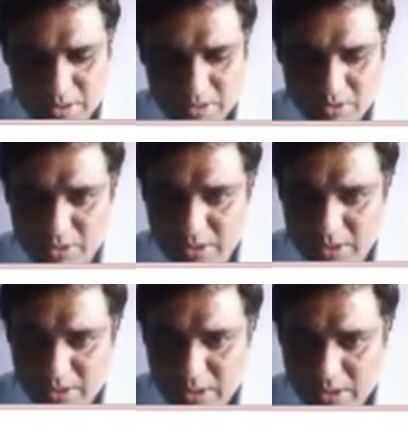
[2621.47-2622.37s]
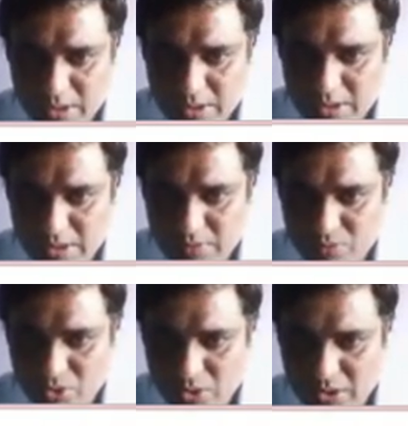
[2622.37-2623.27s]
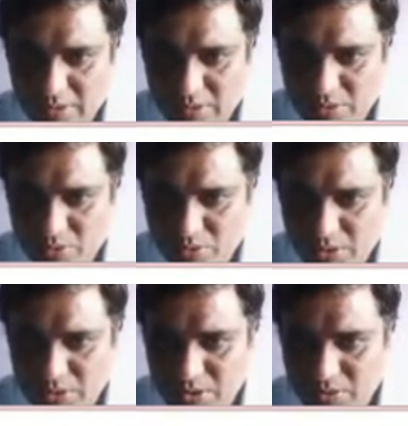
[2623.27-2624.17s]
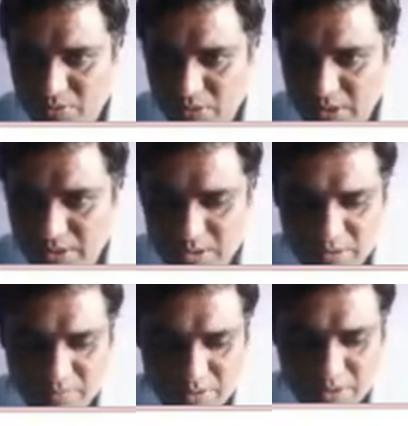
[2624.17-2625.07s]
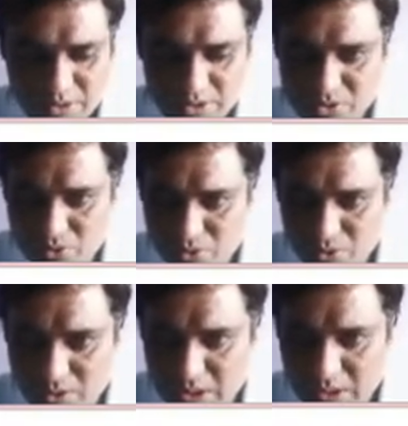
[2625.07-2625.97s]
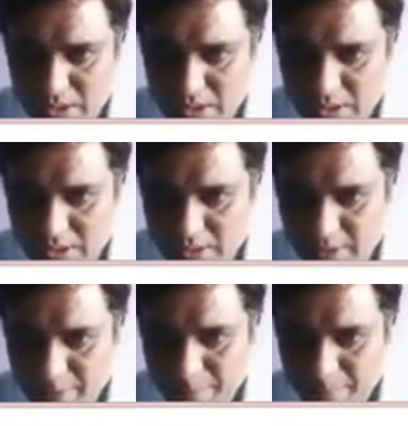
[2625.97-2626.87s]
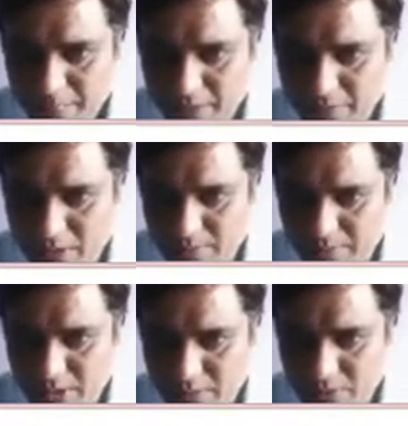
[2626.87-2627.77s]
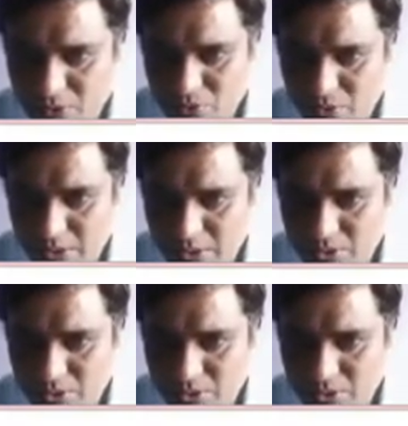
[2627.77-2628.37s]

Okay, and then what I will do, this will cancel with this, so your RT will be equal to RL.